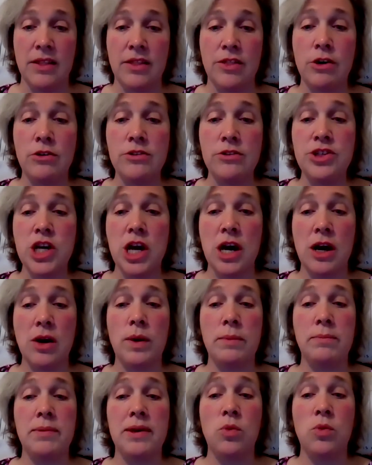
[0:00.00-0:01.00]
Those
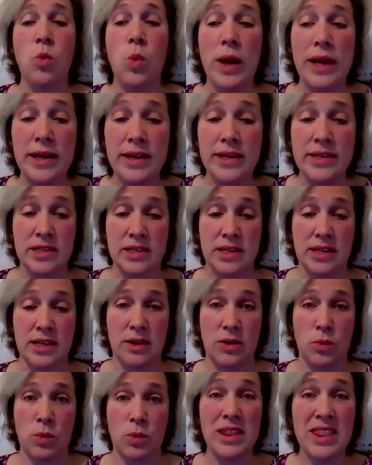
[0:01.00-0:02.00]
young women witnessed
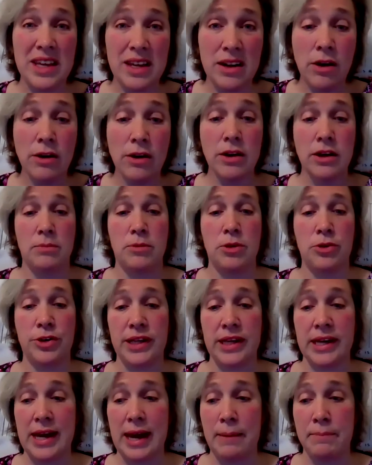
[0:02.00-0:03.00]
it within our
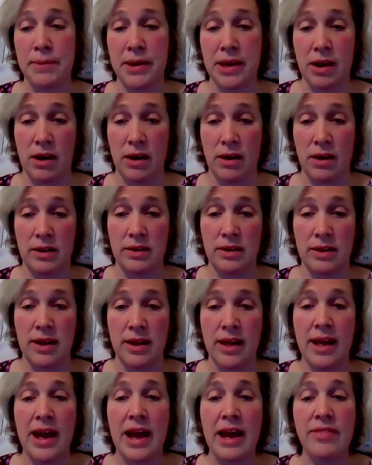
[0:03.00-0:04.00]
community and beyond,
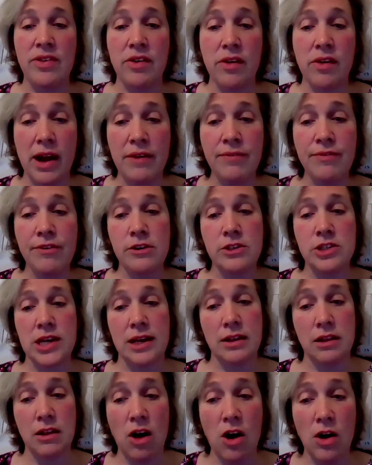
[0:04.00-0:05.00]
and their efforts
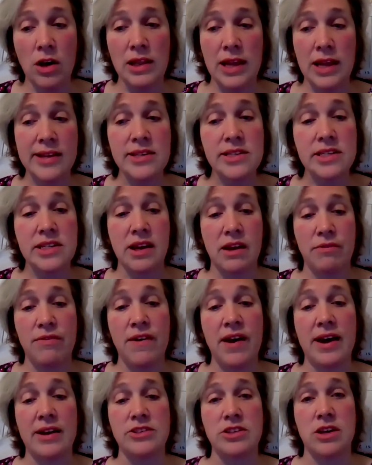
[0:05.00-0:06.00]
had long-lasting
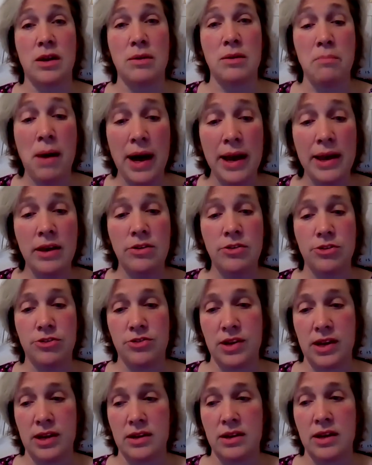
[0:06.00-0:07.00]
effects on my
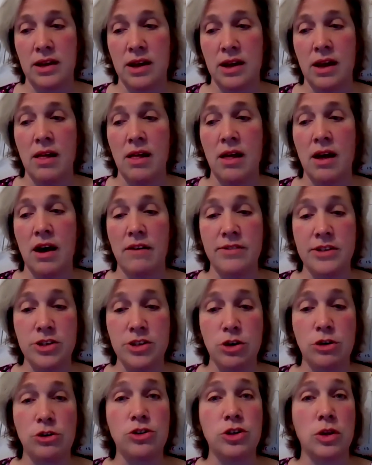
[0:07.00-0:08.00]
understanding of a
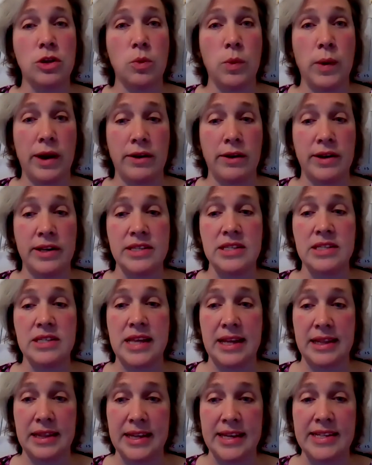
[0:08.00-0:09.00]
social awareness
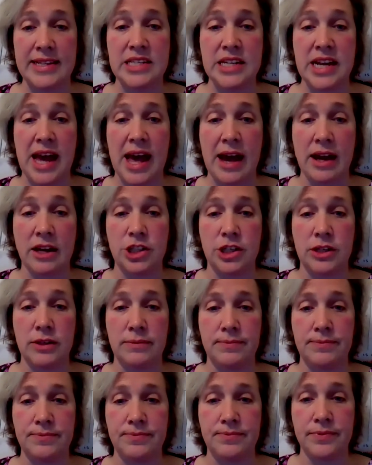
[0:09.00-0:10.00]
that leads to
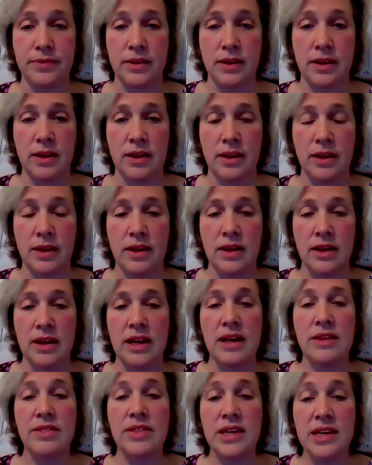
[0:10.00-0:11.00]
action.
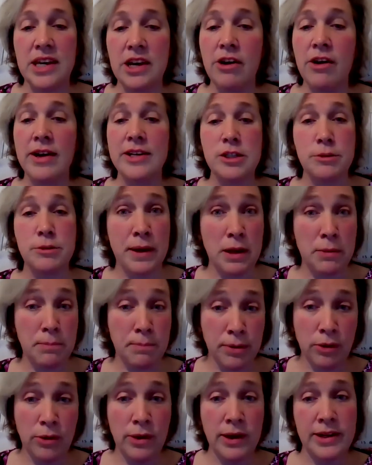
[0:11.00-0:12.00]
In the year I spent
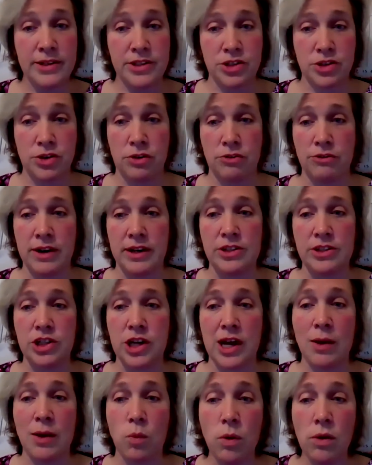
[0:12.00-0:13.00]
employed at
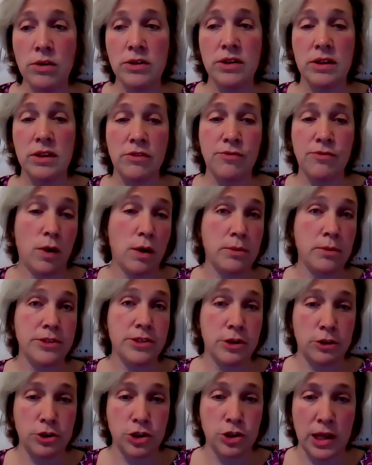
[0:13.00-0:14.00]
Stoneridge, I worked on the formal
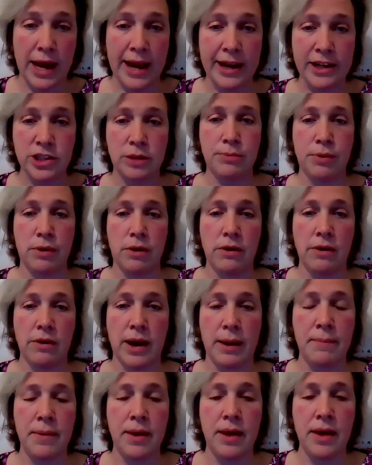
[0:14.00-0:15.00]
social action
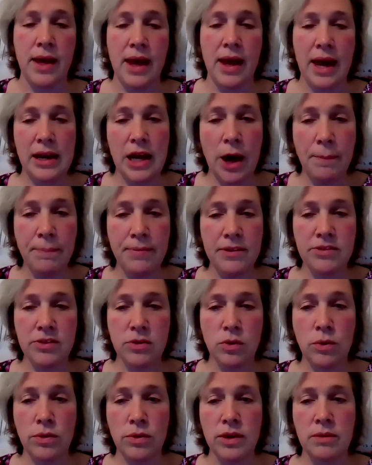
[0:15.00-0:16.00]
program and helped the
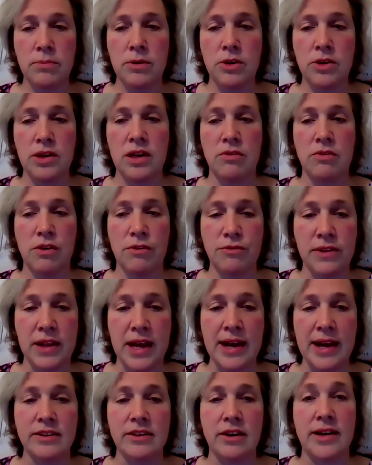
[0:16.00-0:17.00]
school community
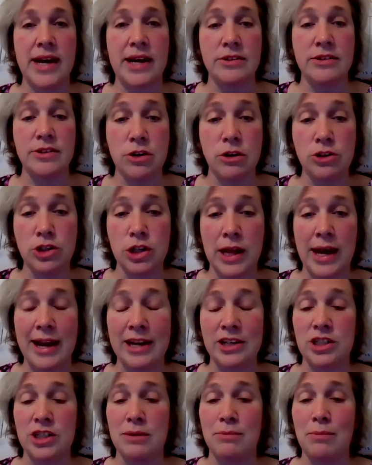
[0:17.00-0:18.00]
reflect on how social
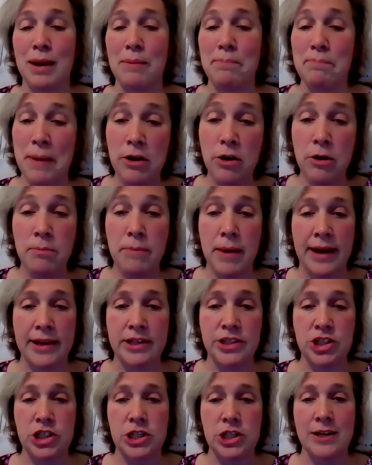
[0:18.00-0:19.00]
action might better
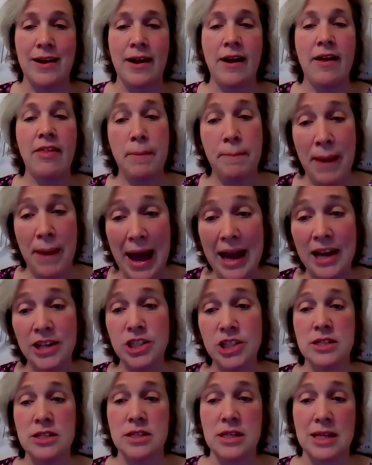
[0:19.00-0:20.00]
match the
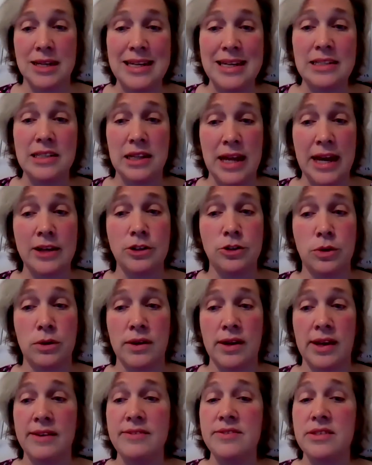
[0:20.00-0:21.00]
passions and
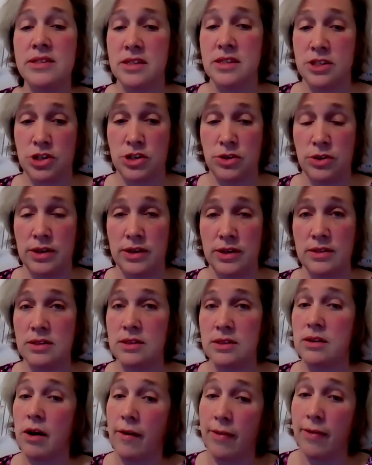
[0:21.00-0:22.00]
intellectual gifts of the
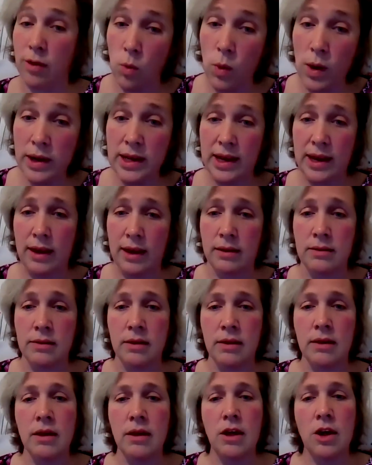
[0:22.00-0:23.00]
students on the one hand,
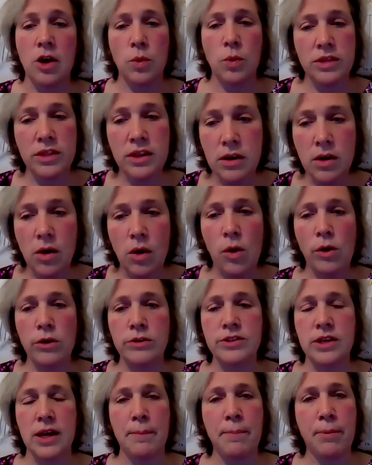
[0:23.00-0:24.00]
with the
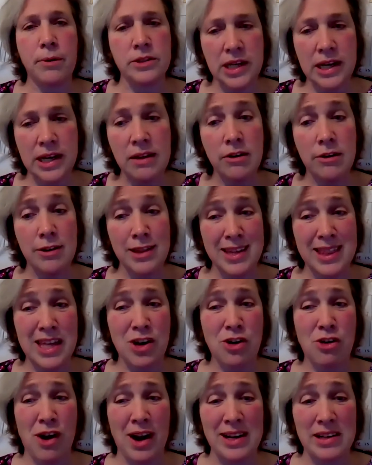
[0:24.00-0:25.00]
goals and particularly
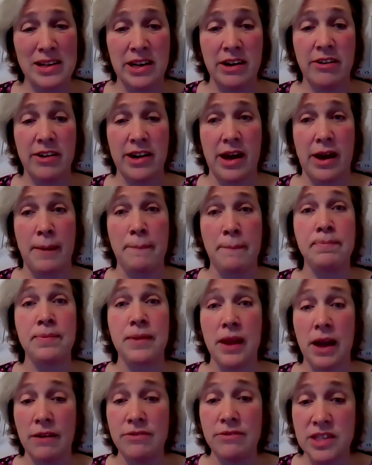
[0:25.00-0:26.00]
the criteria
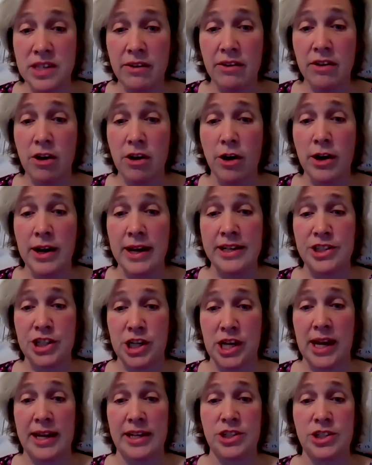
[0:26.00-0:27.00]
of Sacred Heart
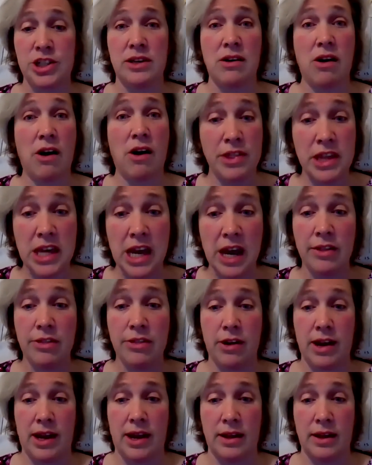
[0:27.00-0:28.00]
education on the
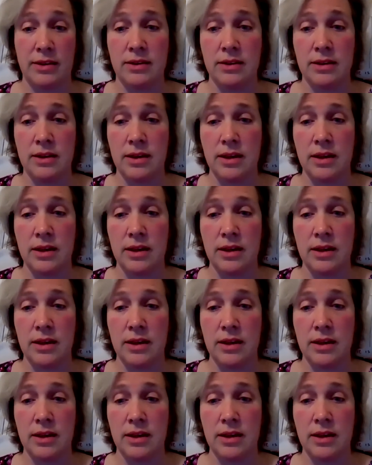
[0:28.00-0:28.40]
other hand.